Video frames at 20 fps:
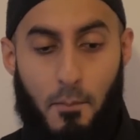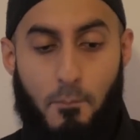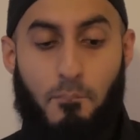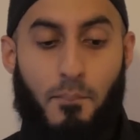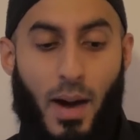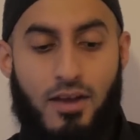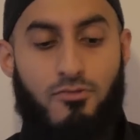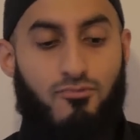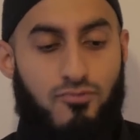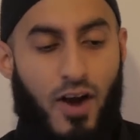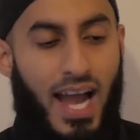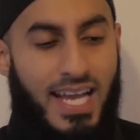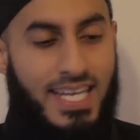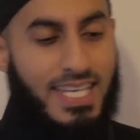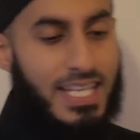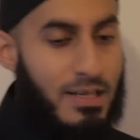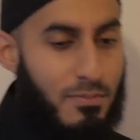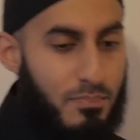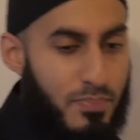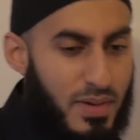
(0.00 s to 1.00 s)
My
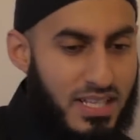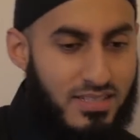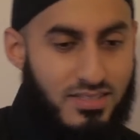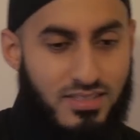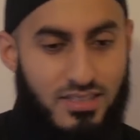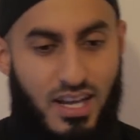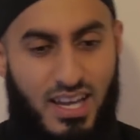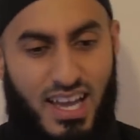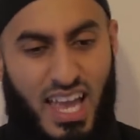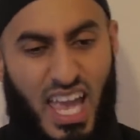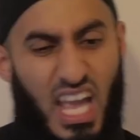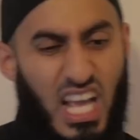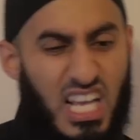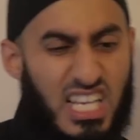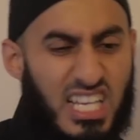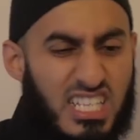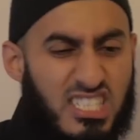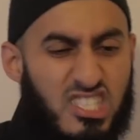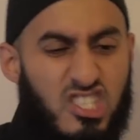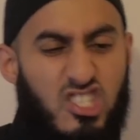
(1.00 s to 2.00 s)
riding beast, it
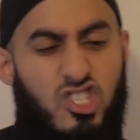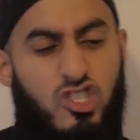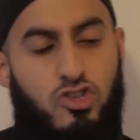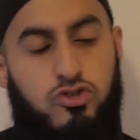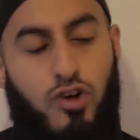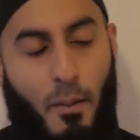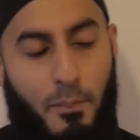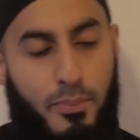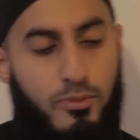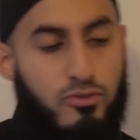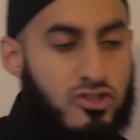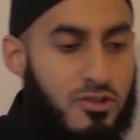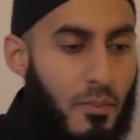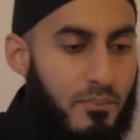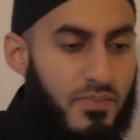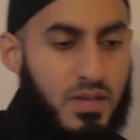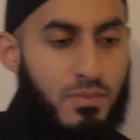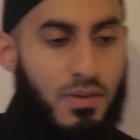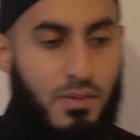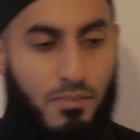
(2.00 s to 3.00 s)
is
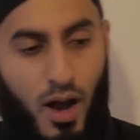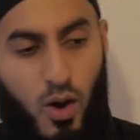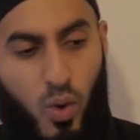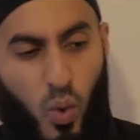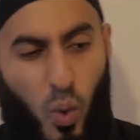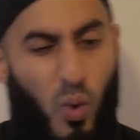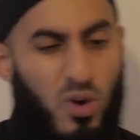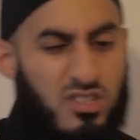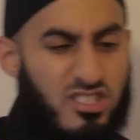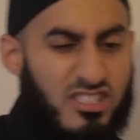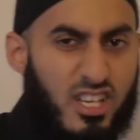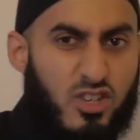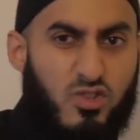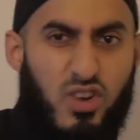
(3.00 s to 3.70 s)
troublesome to me. My horse, it